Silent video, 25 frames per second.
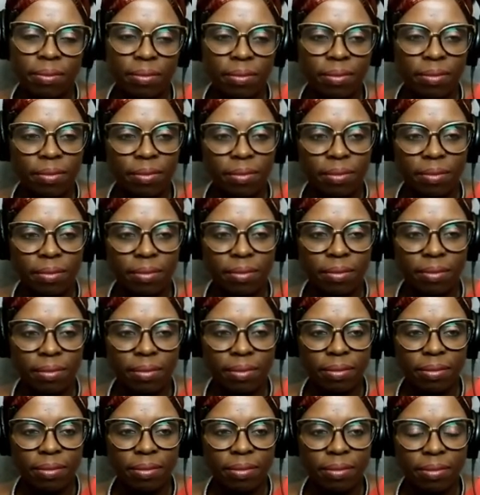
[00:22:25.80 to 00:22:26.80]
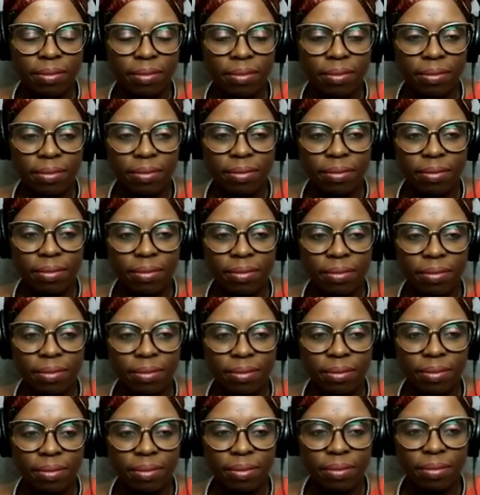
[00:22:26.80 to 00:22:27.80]

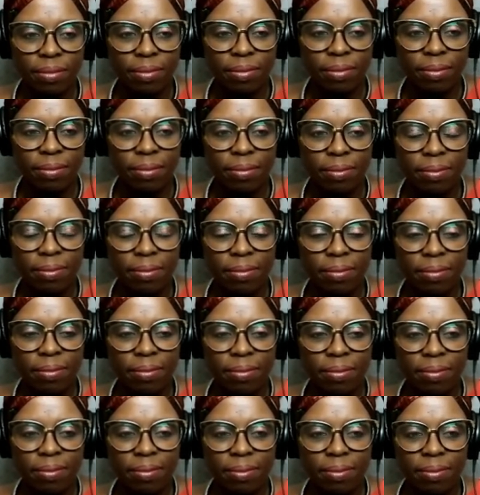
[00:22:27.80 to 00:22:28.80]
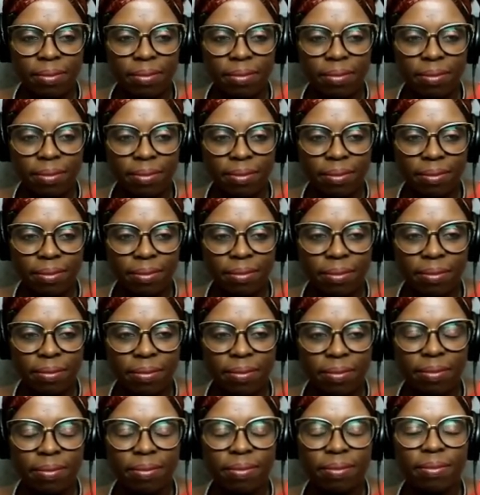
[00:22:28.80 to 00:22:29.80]

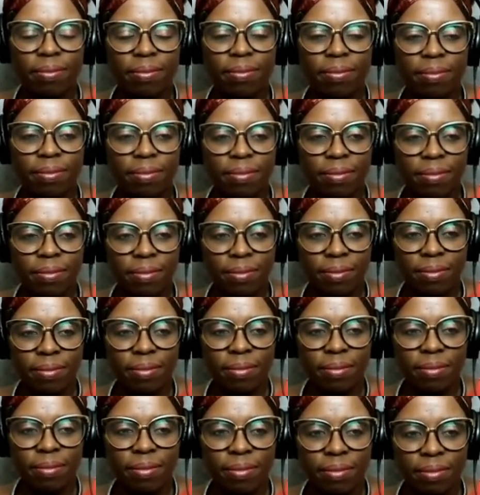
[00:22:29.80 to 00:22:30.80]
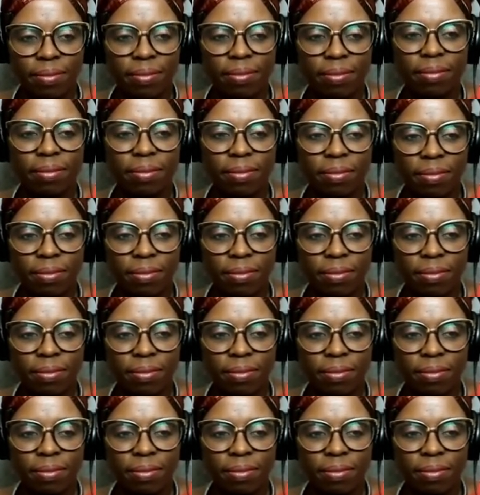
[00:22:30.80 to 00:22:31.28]
No words are spoken by the person on screen.